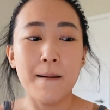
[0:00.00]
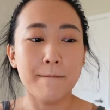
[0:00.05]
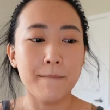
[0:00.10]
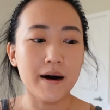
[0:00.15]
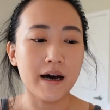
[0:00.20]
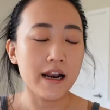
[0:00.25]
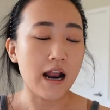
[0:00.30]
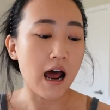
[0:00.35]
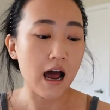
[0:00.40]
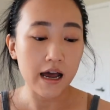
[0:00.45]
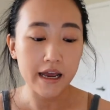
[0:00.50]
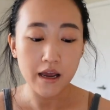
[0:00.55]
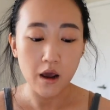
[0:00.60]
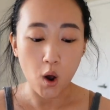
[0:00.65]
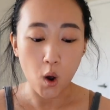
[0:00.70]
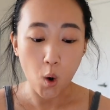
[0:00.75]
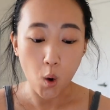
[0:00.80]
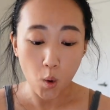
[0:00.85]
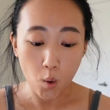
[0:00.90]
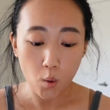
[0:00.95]
But
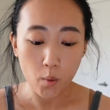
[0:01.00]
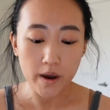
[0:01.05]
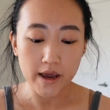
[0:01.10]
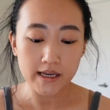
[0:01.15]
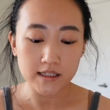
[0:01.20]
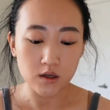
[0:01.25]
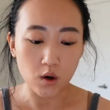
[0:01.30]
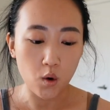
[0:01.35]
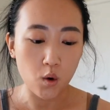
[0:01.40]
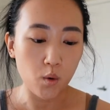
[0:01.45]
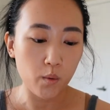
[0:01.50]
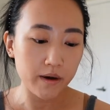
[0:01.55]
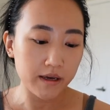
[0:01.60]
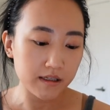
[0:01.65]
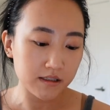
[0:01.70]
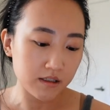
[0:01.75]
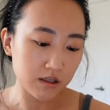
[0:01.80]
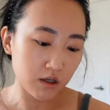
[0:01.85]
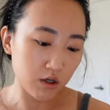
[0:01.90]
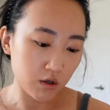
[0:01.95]
I always,
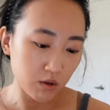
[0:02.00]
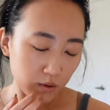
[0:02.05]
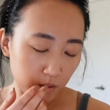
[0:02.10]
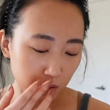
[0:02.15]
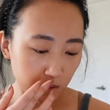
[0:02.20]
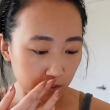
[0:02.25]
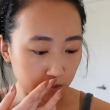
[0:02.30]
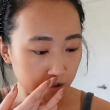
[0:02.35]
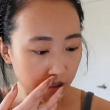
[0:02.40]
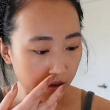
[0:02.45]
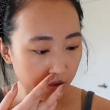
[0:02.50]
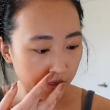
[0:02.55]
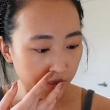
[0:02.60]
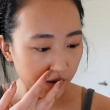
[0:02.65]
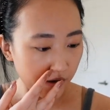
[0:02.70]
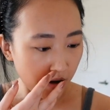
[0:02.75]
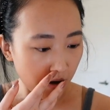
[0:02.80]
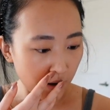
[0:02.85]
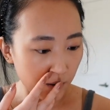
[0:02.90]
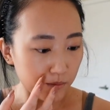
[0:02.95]
always use
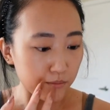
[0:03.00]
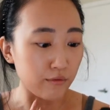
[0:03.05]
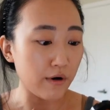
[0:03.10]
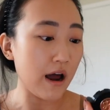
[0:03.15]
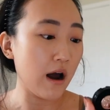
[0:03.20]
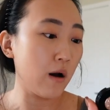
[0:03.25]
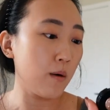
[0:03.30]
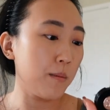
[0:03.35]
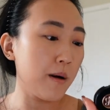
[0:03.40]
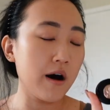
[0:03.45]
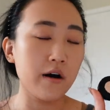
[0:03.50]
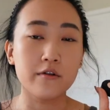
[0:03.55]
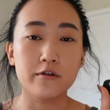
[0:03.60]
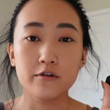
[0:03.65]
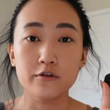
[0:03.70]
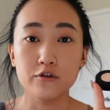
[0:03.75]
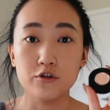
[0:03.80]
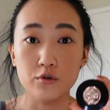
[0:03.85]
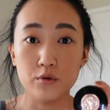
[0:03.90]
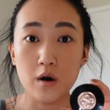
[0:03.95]
the Brow
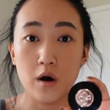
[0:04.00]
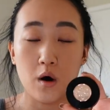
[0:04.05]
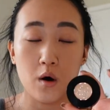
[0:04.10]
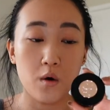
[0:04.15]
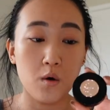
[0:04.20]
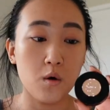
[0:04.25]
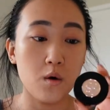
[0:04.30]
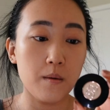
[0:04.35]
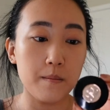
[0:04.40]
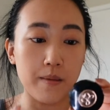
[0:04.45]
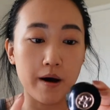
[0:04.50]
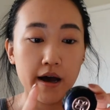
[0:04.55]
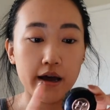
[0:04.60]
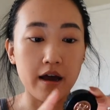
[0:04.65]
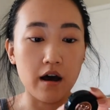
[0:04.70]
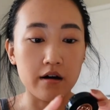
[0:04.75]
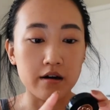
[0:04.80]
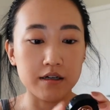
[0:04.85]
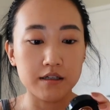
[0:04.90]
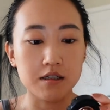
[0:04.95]
Powder Duo by
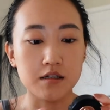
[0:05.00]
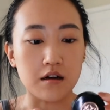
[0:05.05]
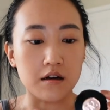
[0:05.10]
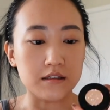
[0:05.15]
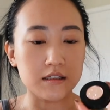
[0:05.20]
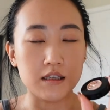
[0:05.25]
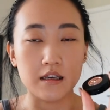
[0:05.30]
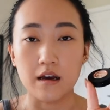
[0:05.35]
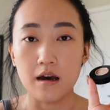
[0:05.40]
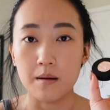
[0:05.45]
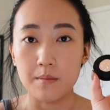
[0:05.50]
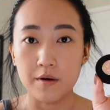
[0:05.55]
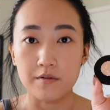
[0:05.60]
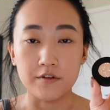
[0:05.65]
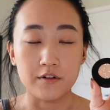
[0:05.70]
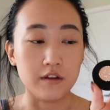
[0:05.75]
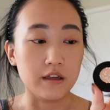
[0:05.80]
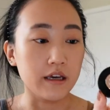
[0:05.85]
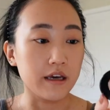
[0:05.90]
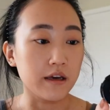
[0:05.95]
Anastasia
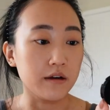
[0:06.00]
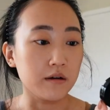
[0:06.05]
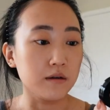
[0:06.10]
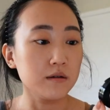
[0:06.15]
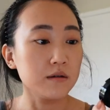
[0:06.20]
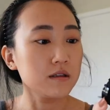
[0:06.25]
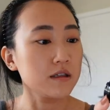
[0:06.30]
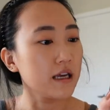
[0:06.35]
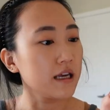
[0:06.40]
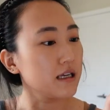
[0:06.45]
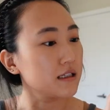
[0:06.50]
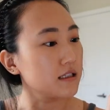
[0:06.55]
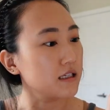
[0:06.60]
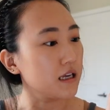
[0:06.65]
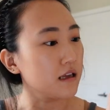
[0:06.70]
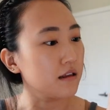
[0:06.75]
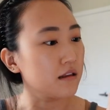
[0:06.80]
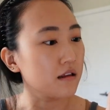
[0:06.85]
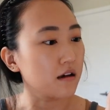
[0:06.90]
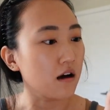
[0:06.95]
Beverly Hills. It's
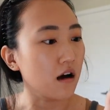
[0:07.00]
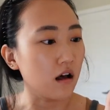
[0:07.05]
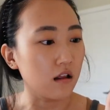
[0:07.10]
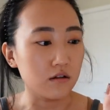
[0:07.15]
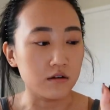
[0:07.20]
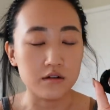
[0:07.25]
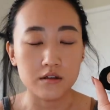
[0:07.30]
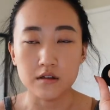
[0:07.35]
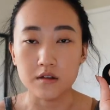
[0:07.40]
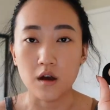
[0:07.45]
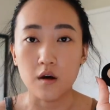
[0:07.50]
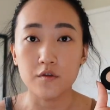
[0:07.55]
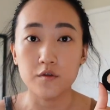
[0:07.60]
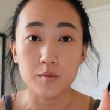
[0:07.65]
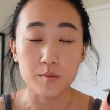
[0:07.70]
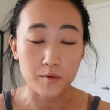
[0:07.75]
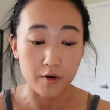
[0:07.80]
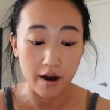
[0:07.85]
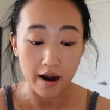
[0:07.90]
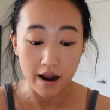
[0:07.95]
in the color
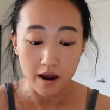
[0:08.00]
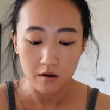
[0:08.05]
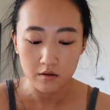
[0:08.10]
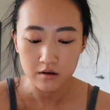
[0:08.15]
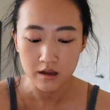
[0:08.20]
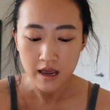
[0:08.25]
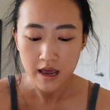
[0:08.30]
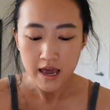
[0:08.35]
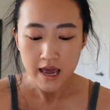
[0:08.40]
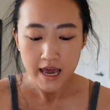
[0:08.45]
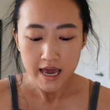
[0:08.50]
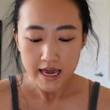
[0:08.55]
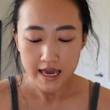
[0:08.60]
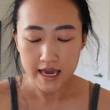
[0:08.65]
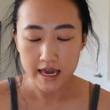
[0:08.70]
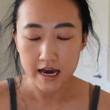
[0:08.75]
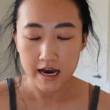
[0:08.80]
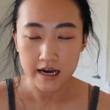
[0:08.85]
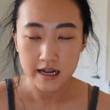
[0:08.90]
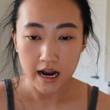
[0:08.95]
Soft Brown.
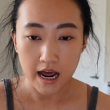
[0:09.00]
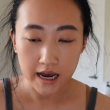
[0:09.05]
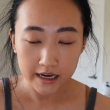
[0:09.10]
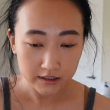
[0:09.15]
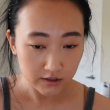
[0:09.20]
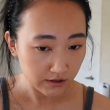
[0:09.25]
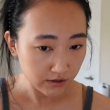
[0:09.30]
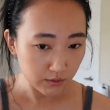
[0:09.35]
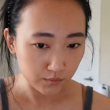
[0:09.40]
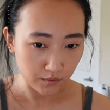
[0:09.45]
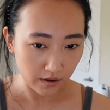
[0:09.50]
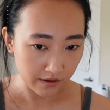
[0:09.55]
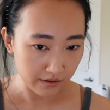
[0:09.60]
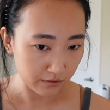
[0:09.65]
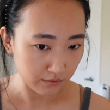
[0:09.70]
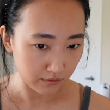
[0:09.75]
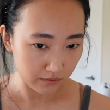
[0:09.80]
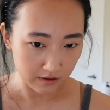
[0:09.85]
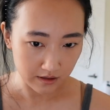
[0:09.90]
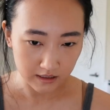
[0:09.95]
And I just run
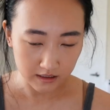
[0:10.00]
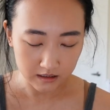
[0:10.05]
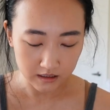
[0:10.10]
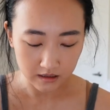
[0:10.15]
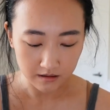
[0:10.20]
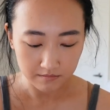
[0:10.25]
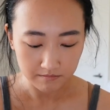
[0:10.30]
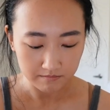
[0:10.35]
through these